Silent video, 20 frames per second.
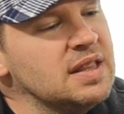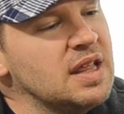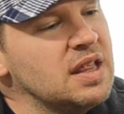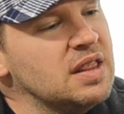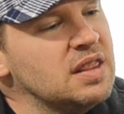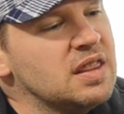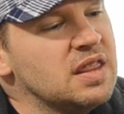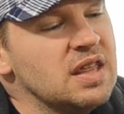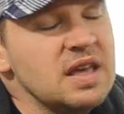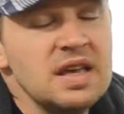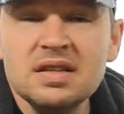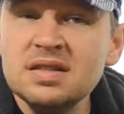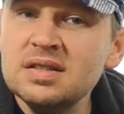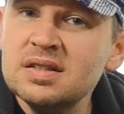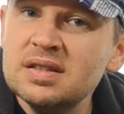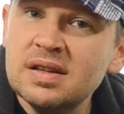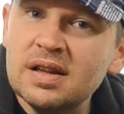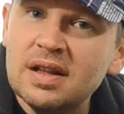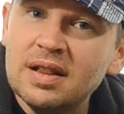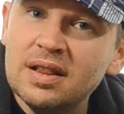that
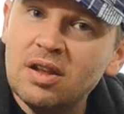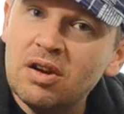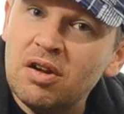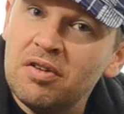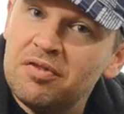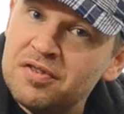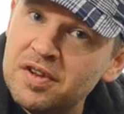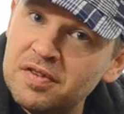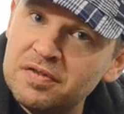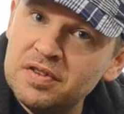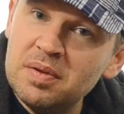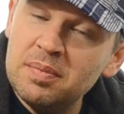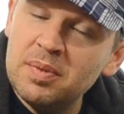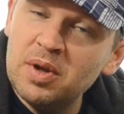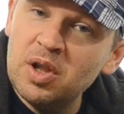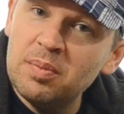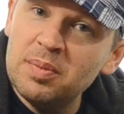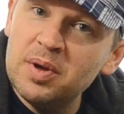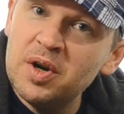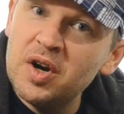this little 50
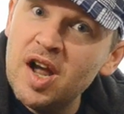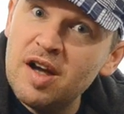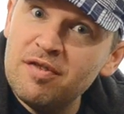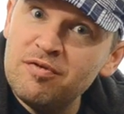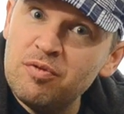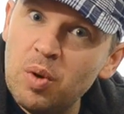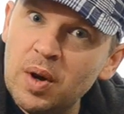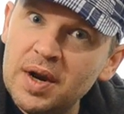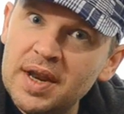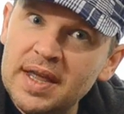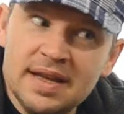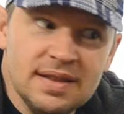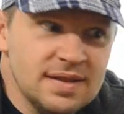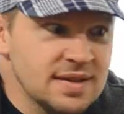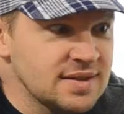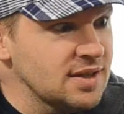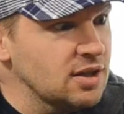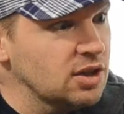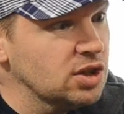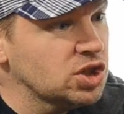millimeter f1.8,
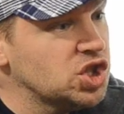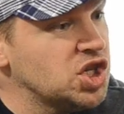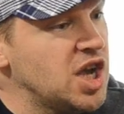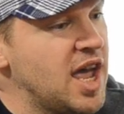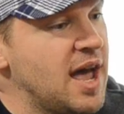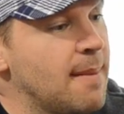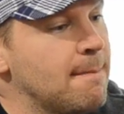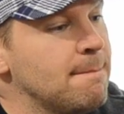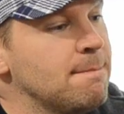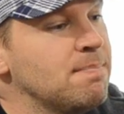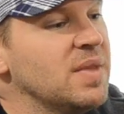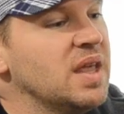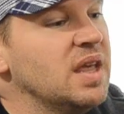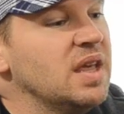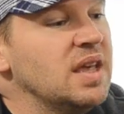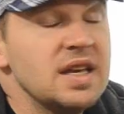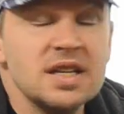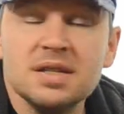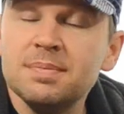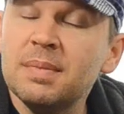this little gem,
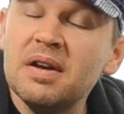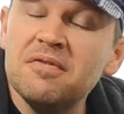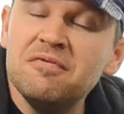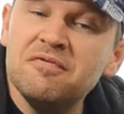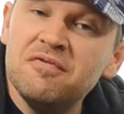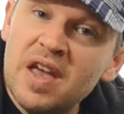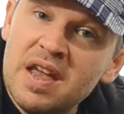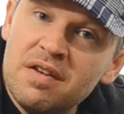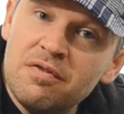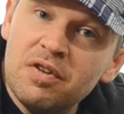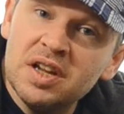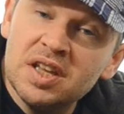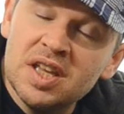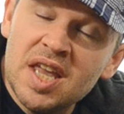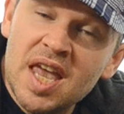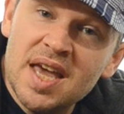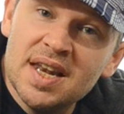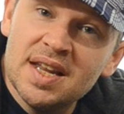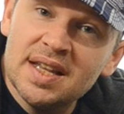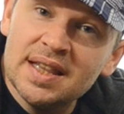is my favorite
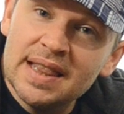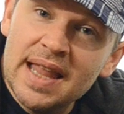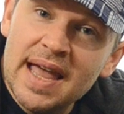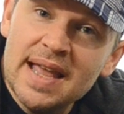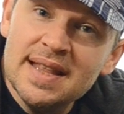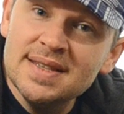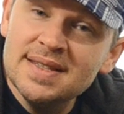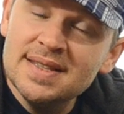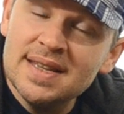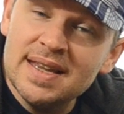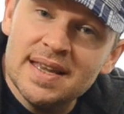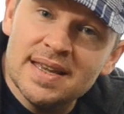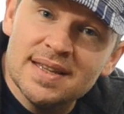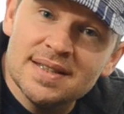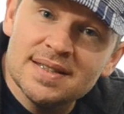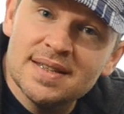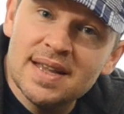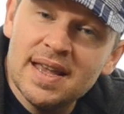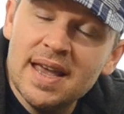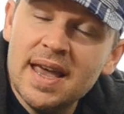Canon lens
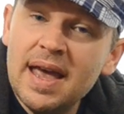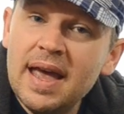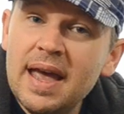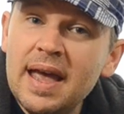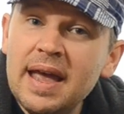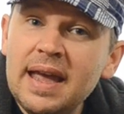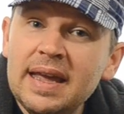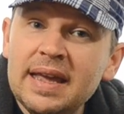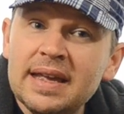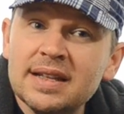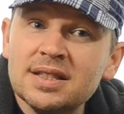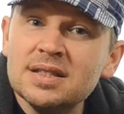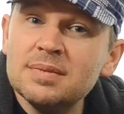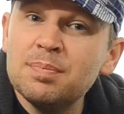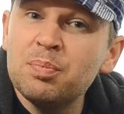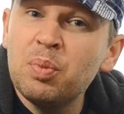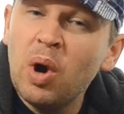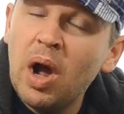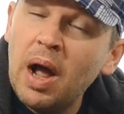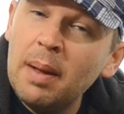is it's
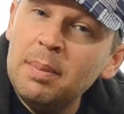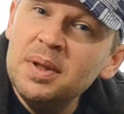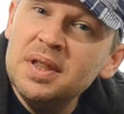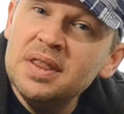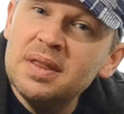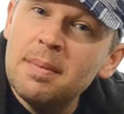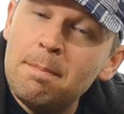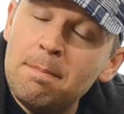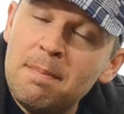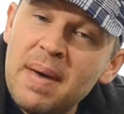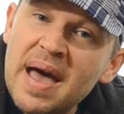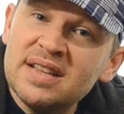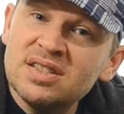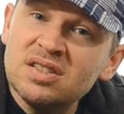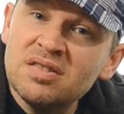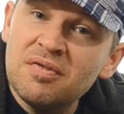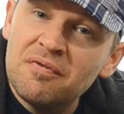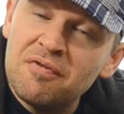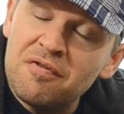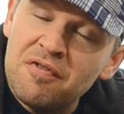probably the
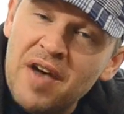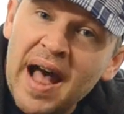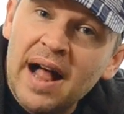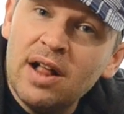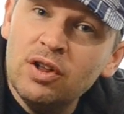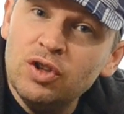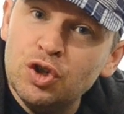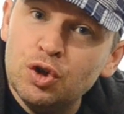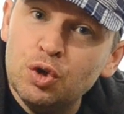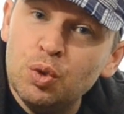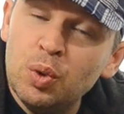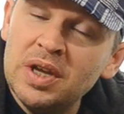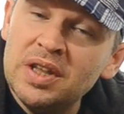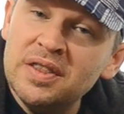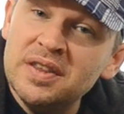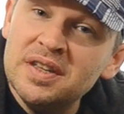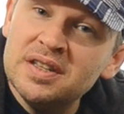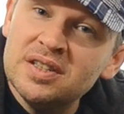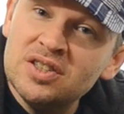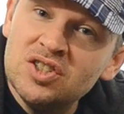best value
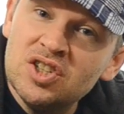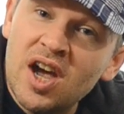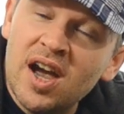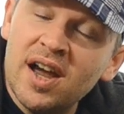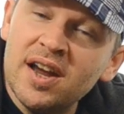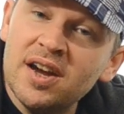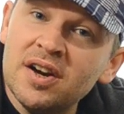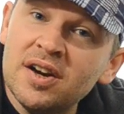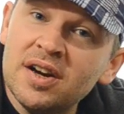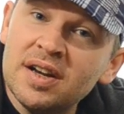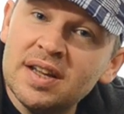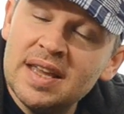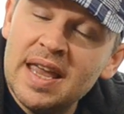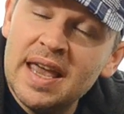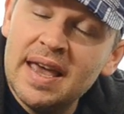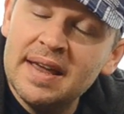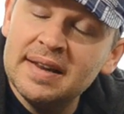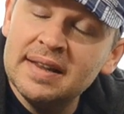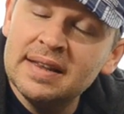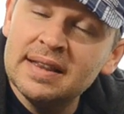in the entire
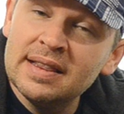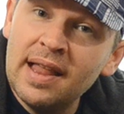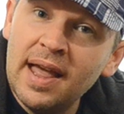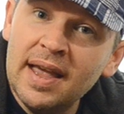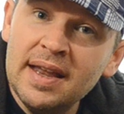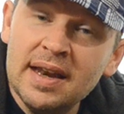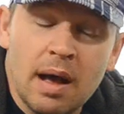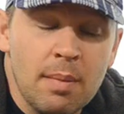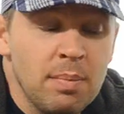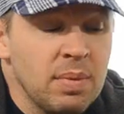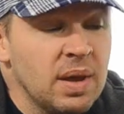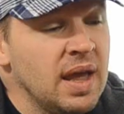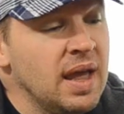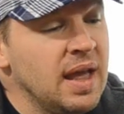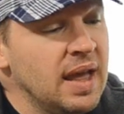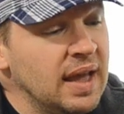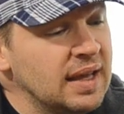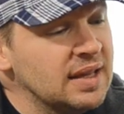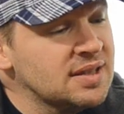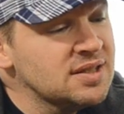Canon lineup.
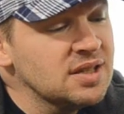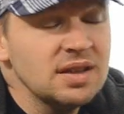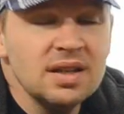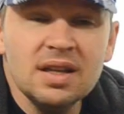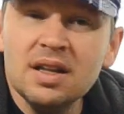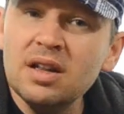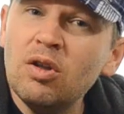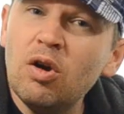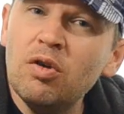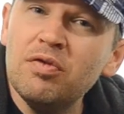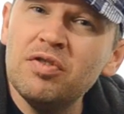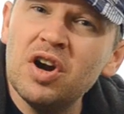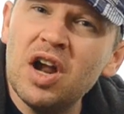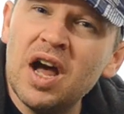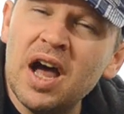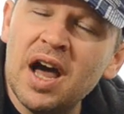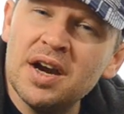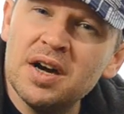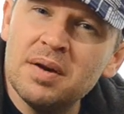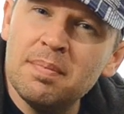It's a little over
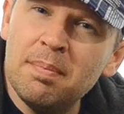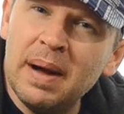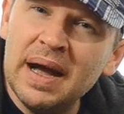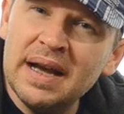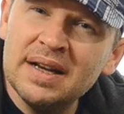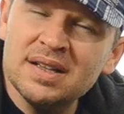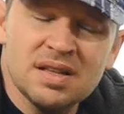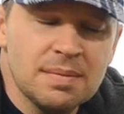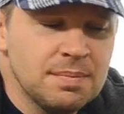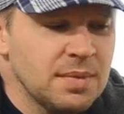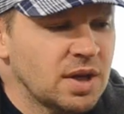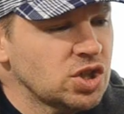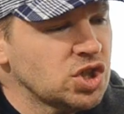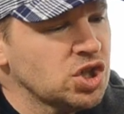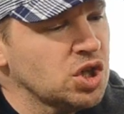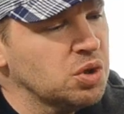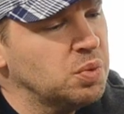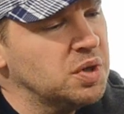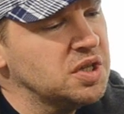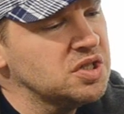a hundred bucks. I'm not
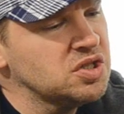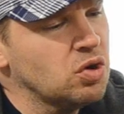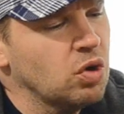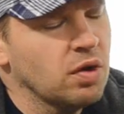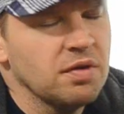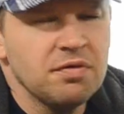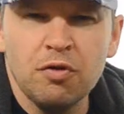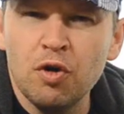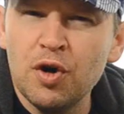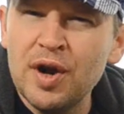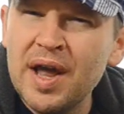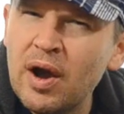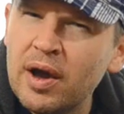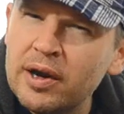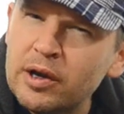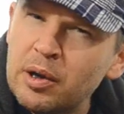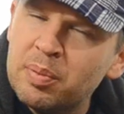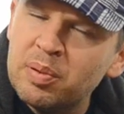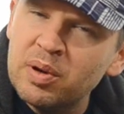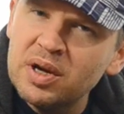sure what it's going for now.
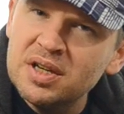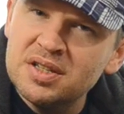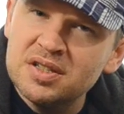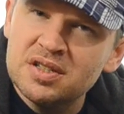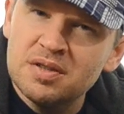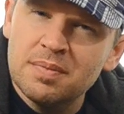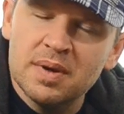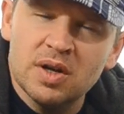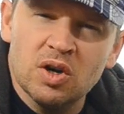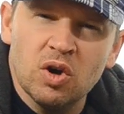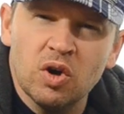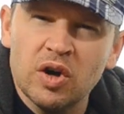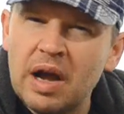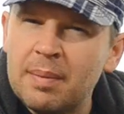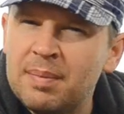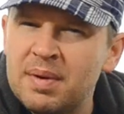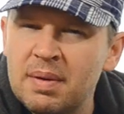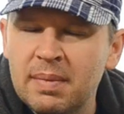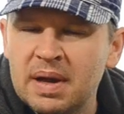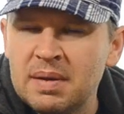I know prices have been going
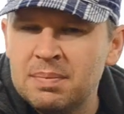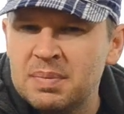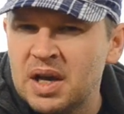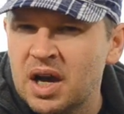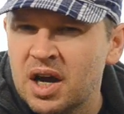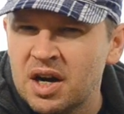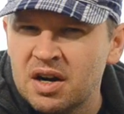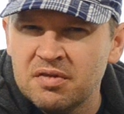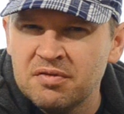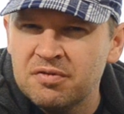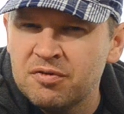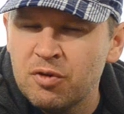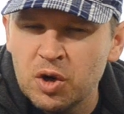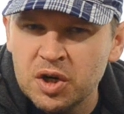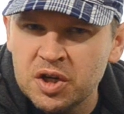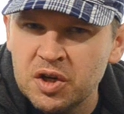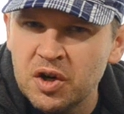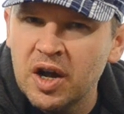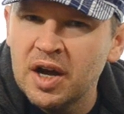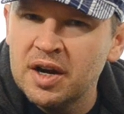up. It might be
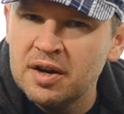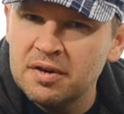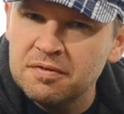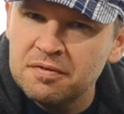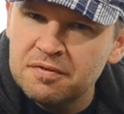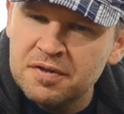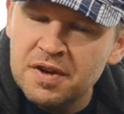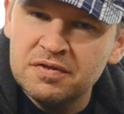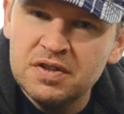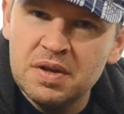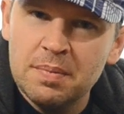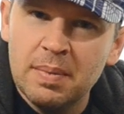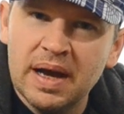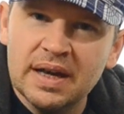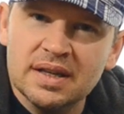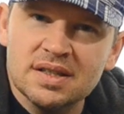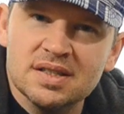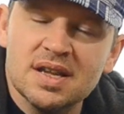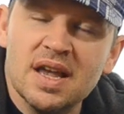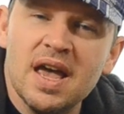140 or 150
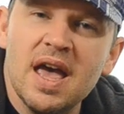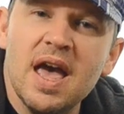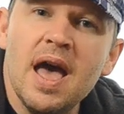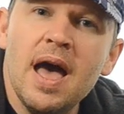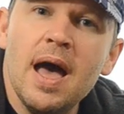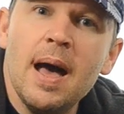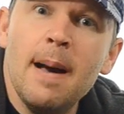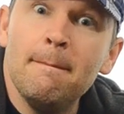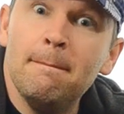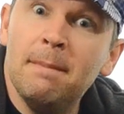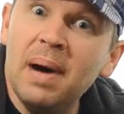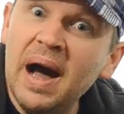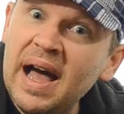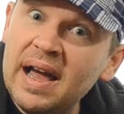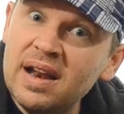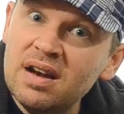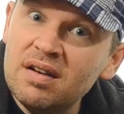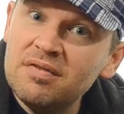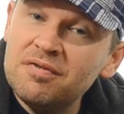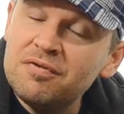bucks,
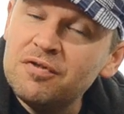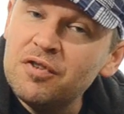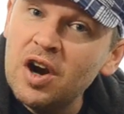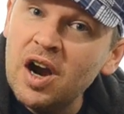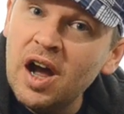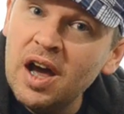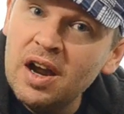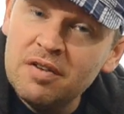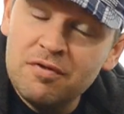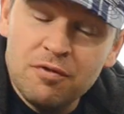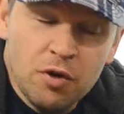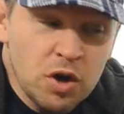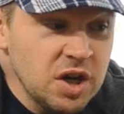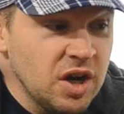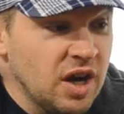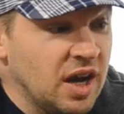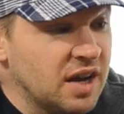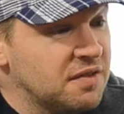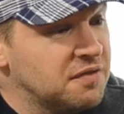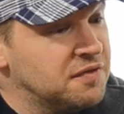but for 140
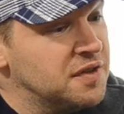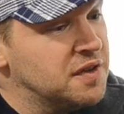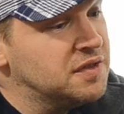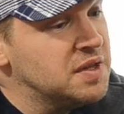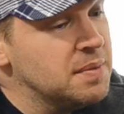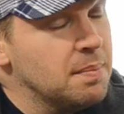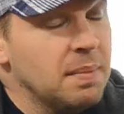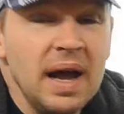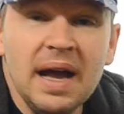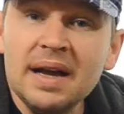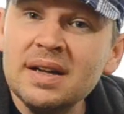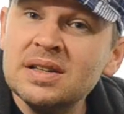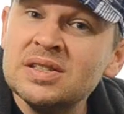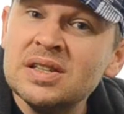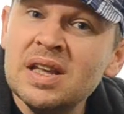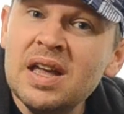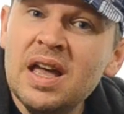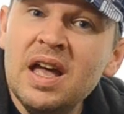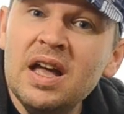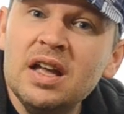or 150
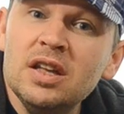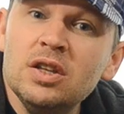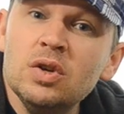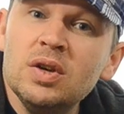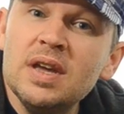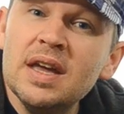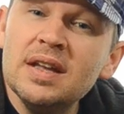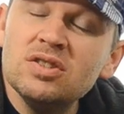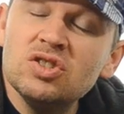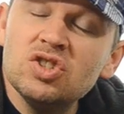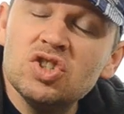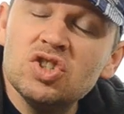bucks, you get